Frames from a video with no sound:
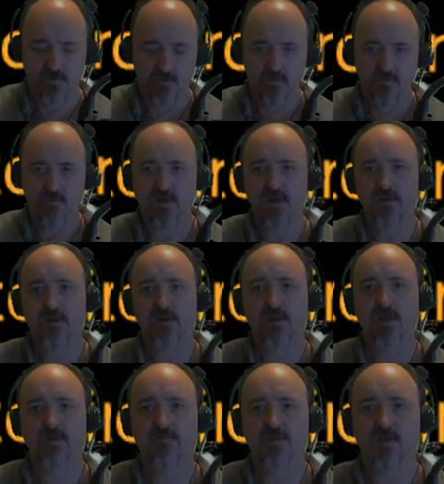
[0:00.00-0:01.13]
But I
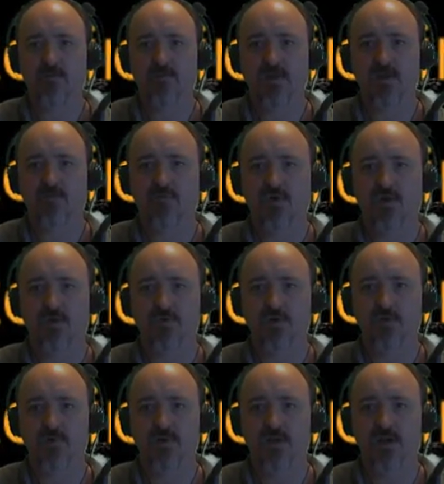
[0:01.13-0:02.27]
have the command prompt
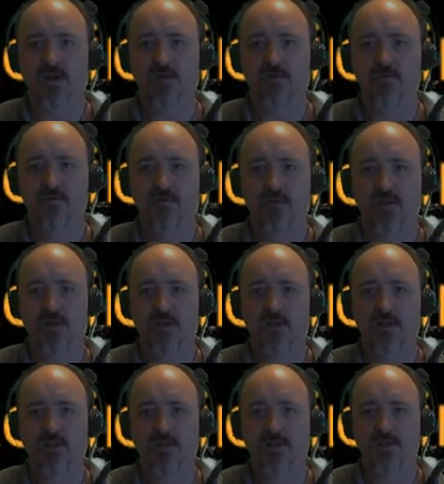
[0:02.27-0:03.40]
open now,
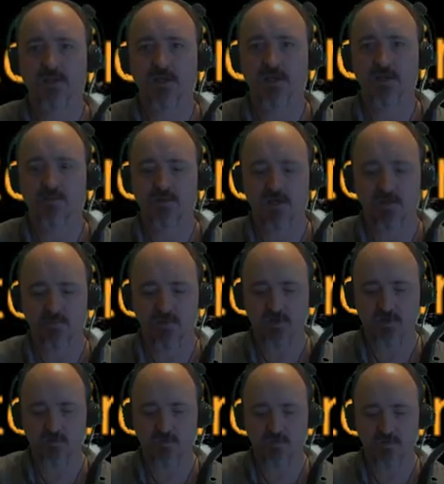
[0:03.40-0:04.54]
and let's see, I am typing
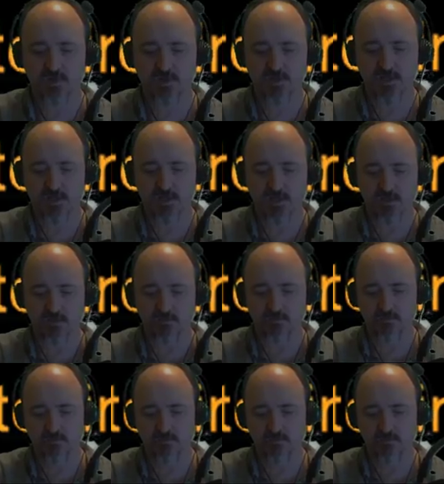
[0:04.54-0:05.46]
the word shutdown.